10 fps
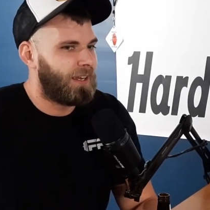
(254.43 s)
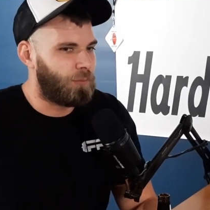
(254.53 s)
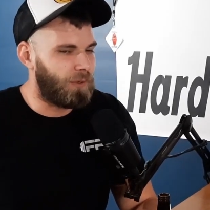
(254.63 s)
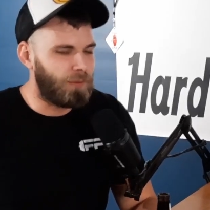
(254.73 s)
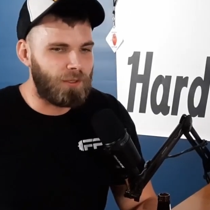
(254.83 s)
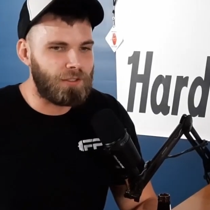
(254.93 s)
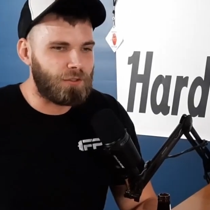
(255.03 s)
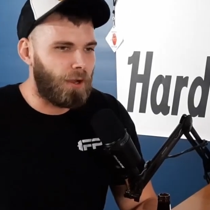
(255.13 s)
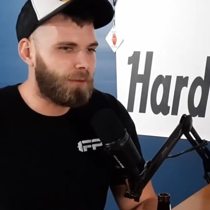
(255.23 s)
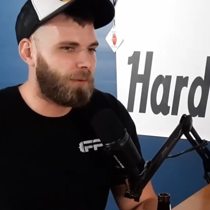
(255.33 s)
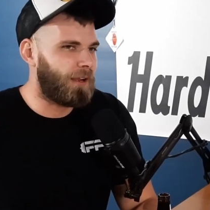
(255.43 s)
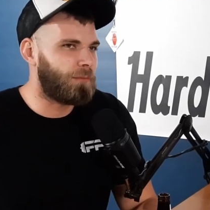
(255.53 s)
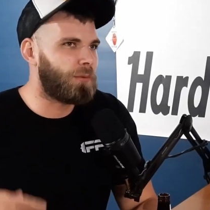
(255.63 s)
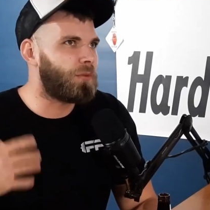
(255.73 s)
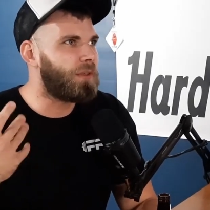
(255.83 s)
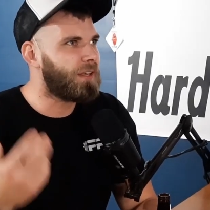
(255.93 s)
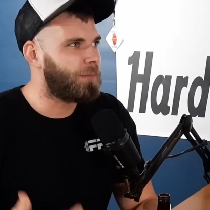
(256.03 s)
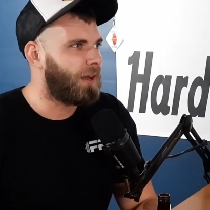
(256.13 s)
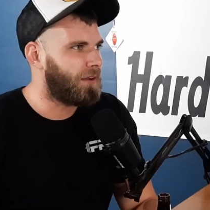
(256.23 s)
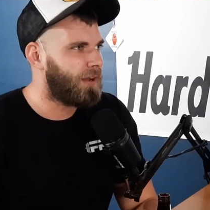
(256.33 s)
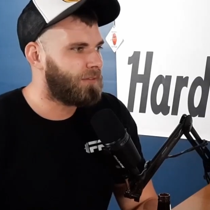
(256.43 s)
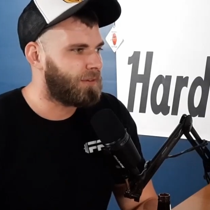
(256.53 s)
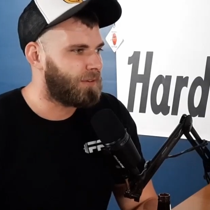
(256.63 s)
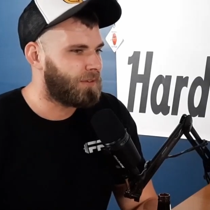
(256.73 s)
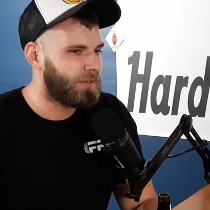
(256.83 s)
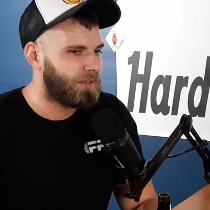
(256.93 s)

And we just talked about it. I remember thinking about it after,